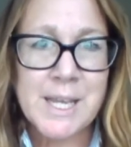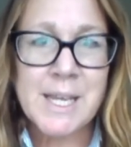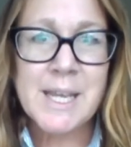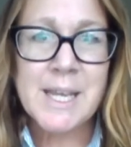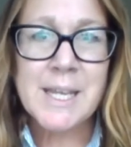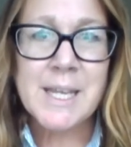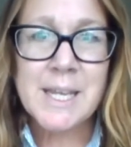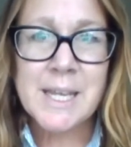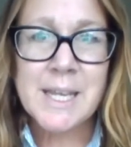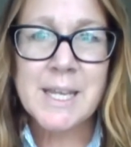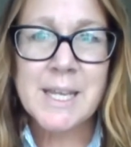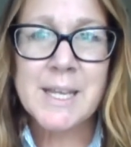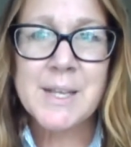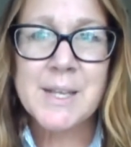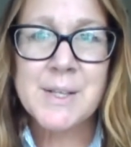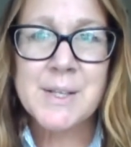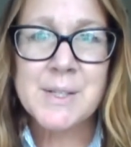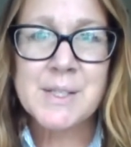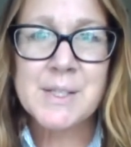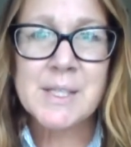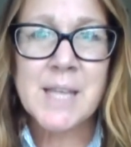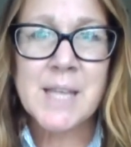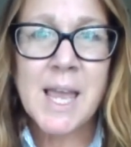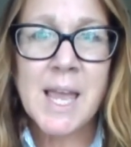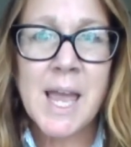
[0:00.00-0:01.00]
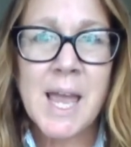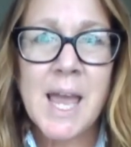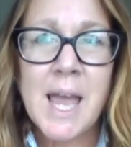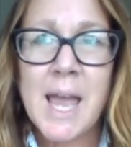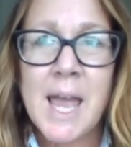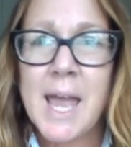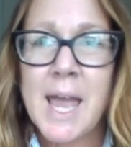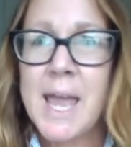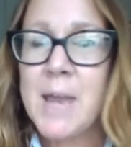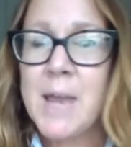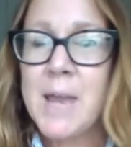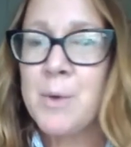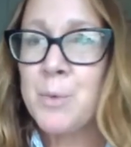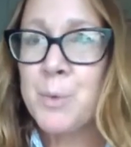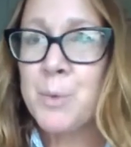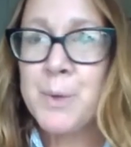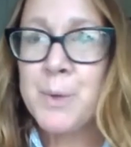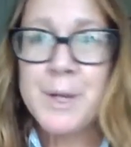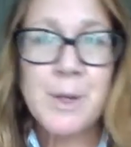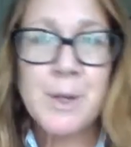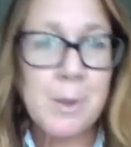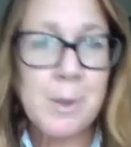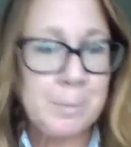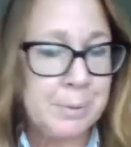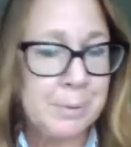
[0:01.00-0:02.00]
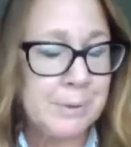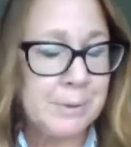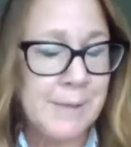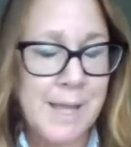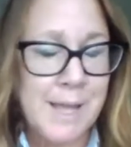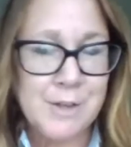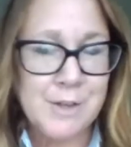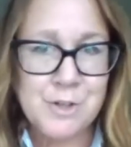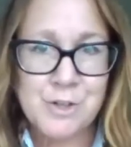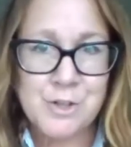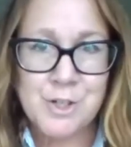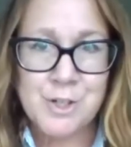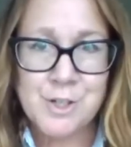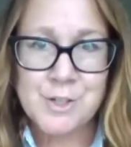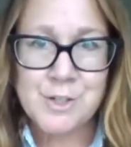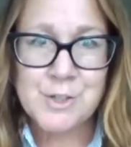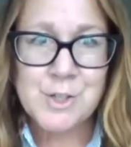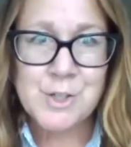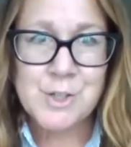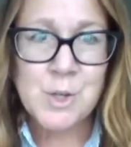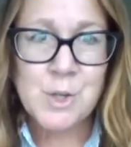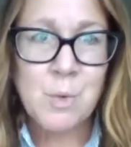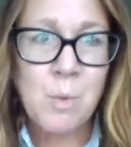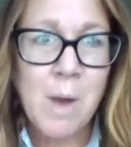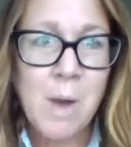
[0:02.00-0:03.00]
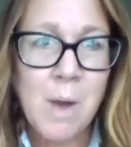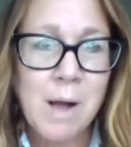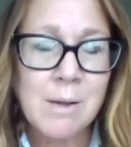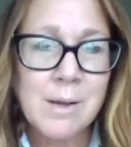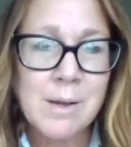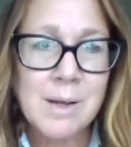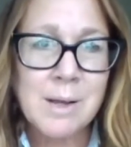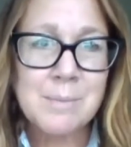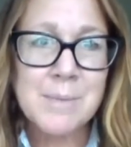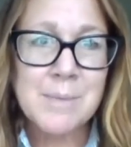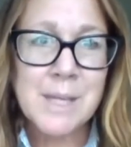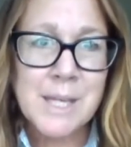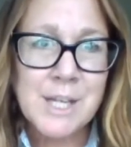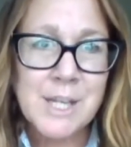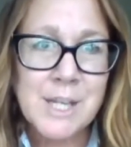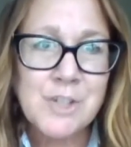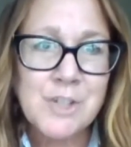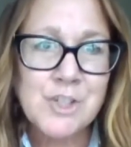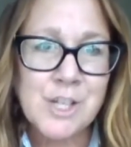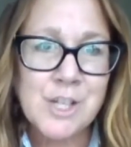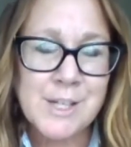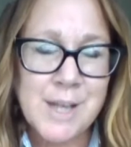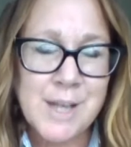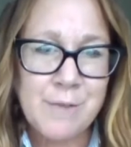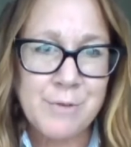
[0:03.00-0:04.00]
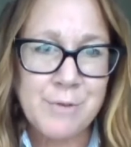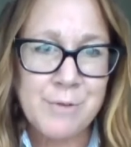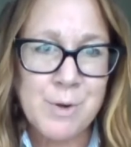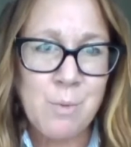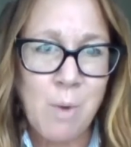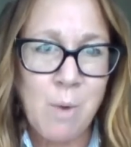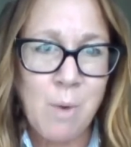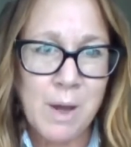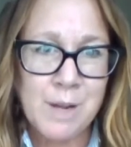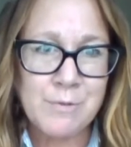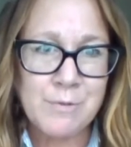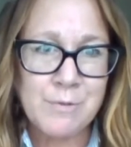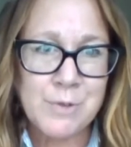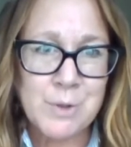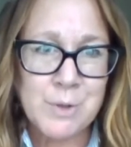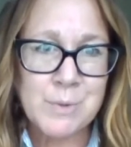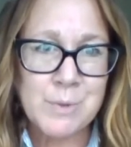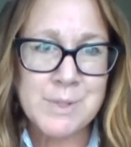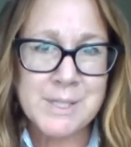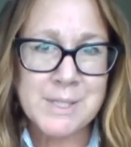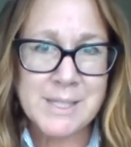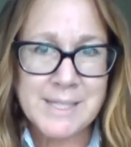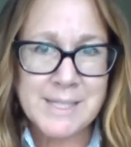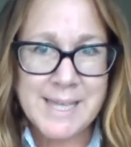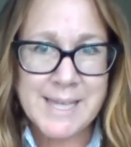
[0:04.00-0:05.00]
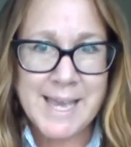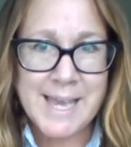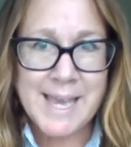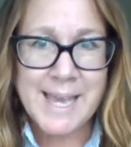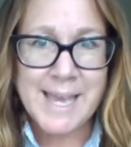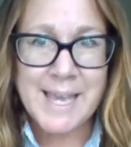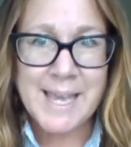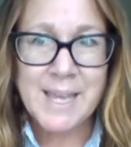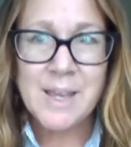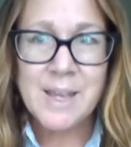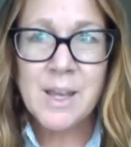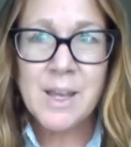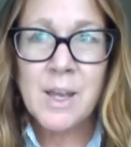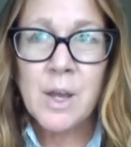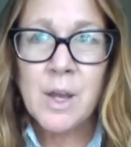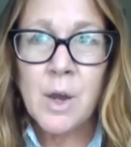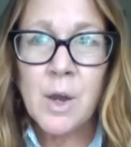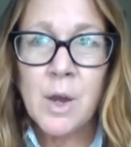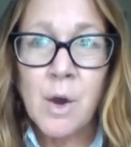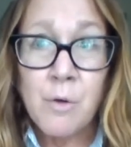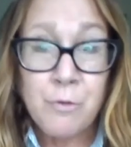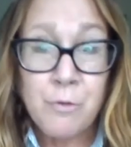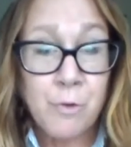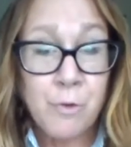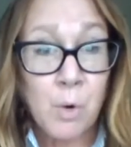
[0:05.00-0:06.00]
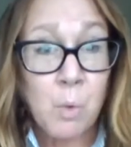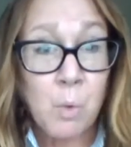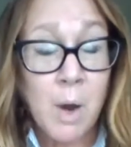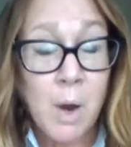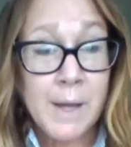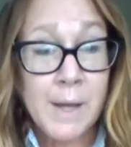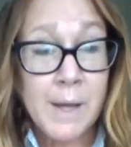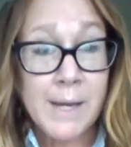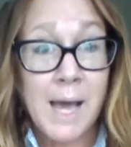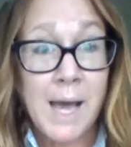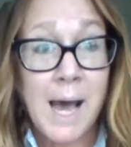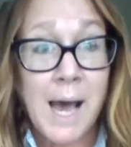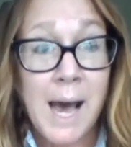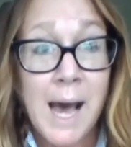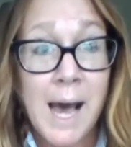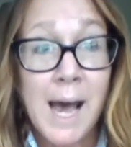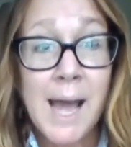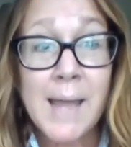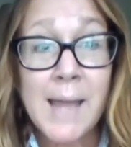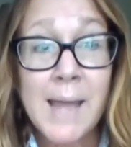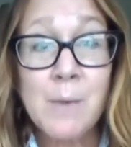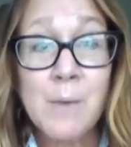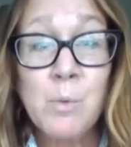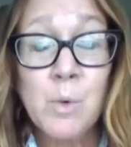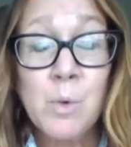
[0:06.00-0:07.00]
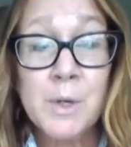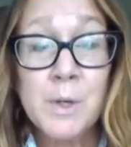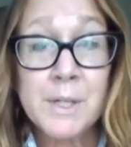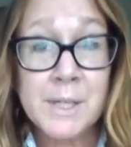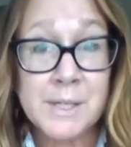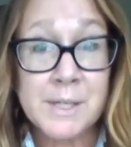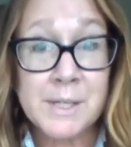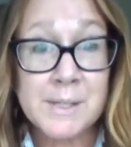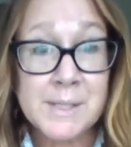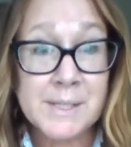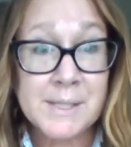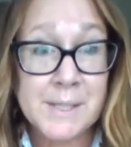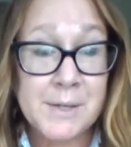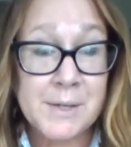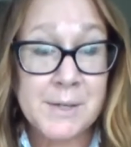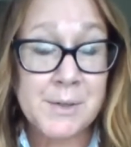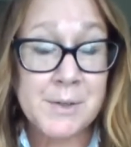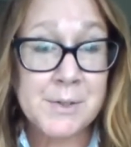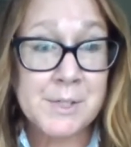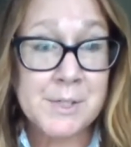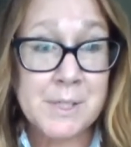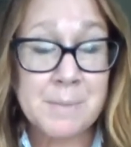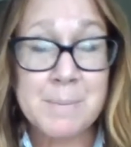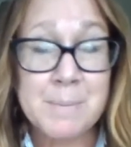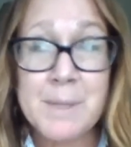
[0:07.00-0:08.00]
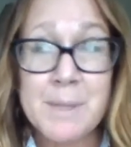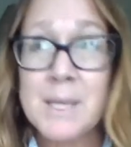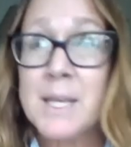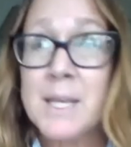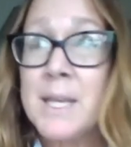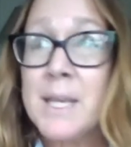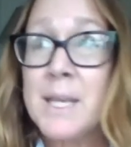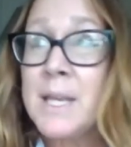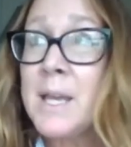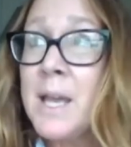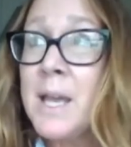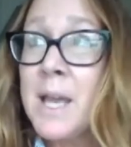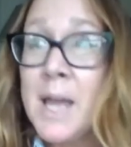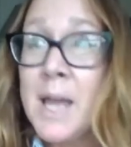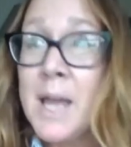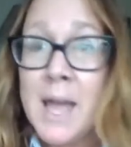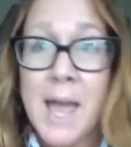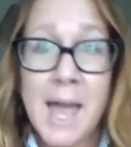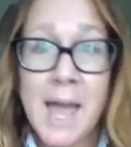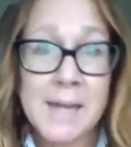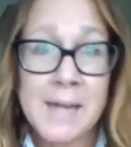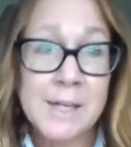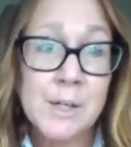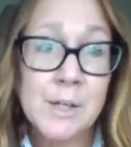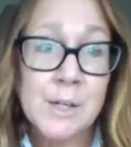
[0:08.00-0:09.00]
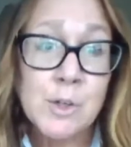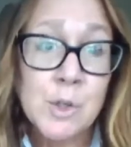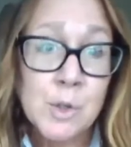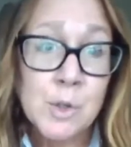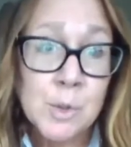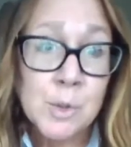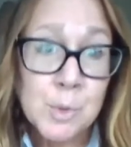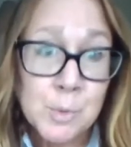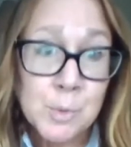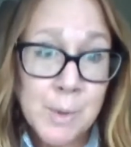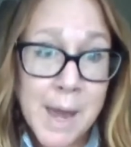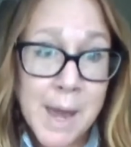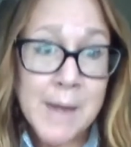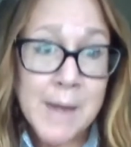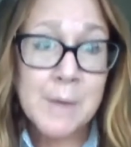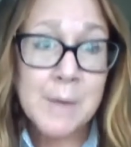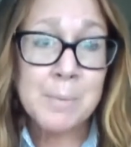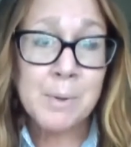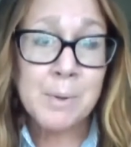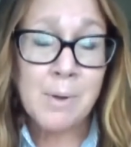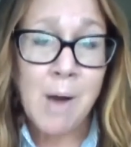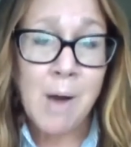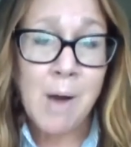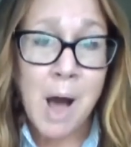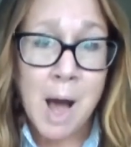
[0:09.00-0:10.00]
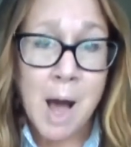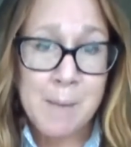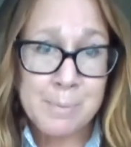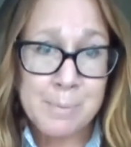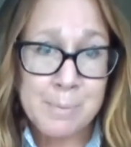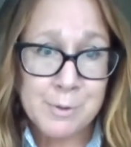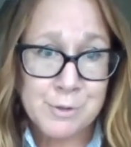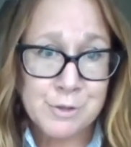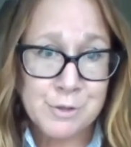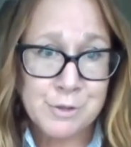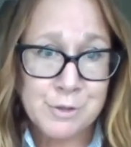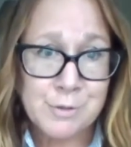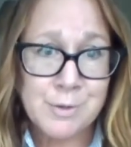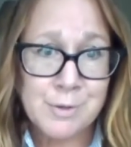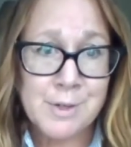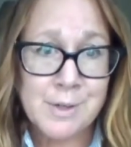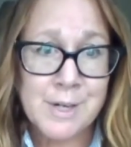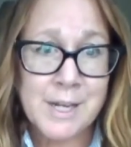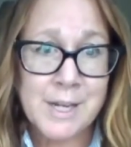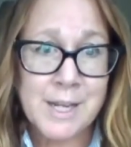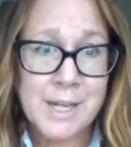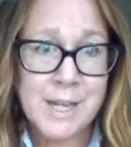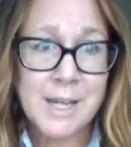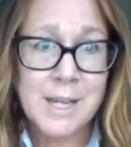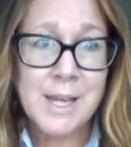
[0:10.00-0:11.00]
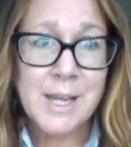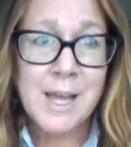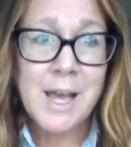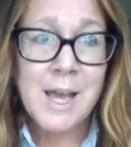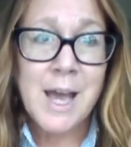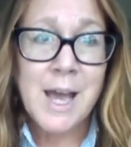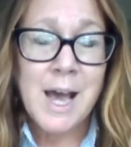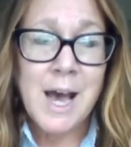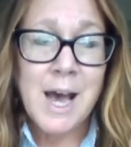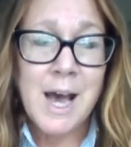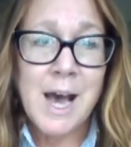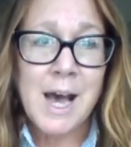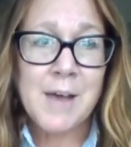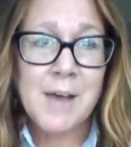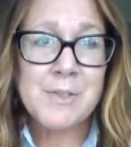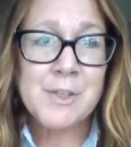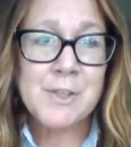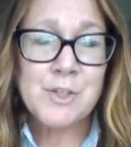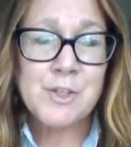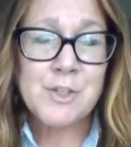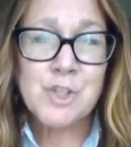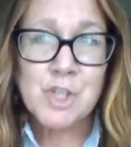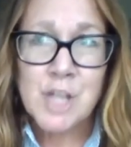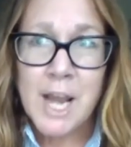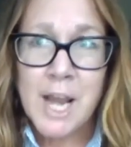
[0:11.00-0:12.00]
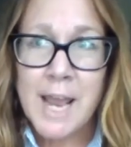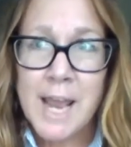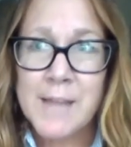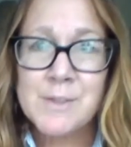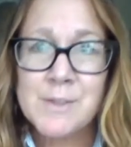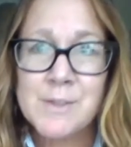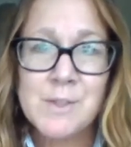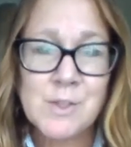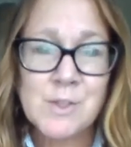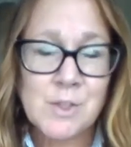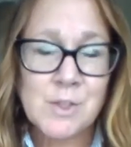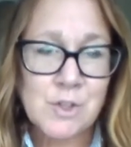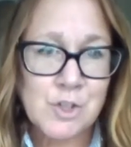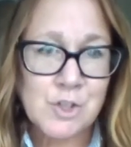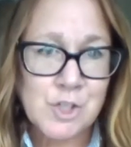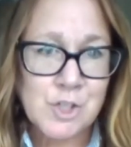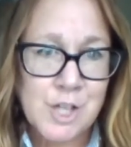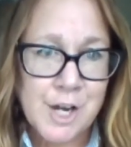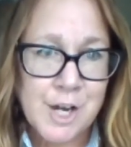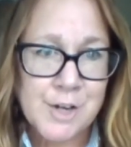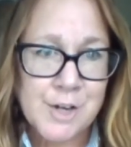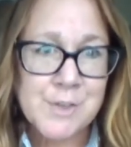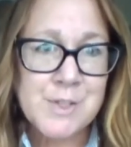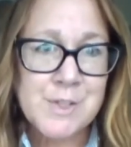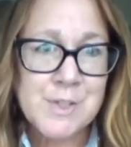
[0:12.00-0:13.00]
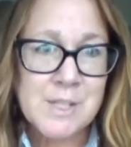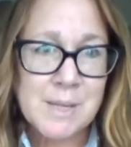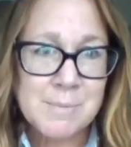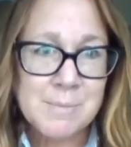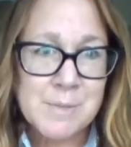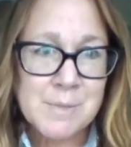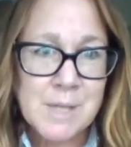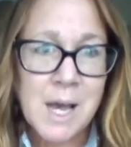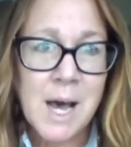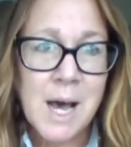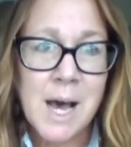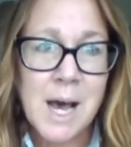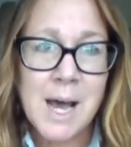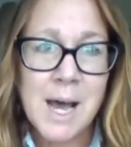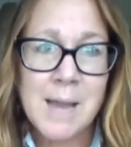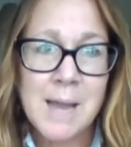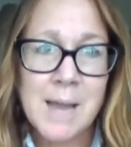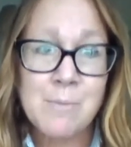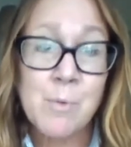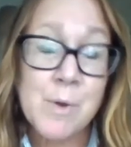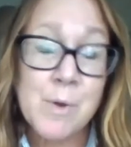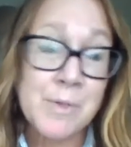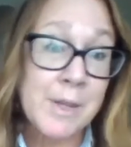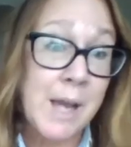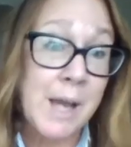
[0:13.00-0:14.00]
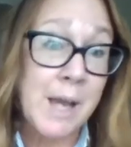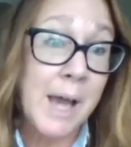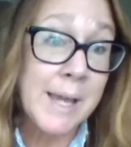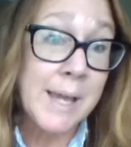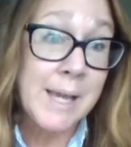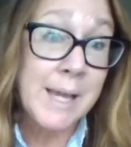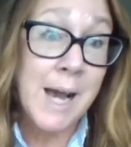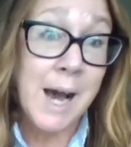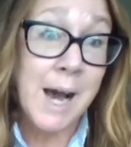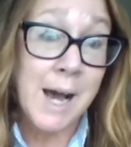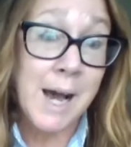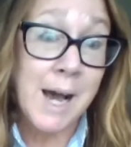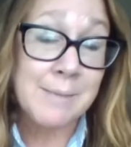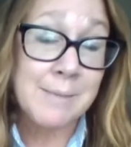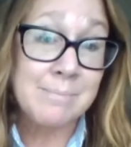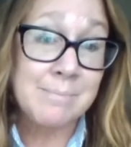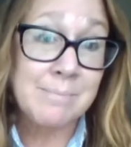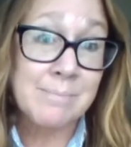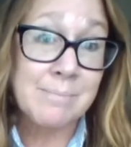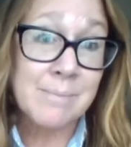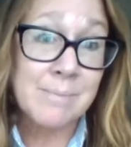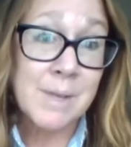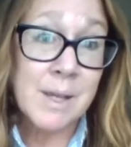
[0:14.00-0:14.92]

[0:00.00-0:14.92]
It is a real pleasure to welcome each and every one of you today for what I would consider to be an incredible opportunity uh, the chance to share some time with an icon,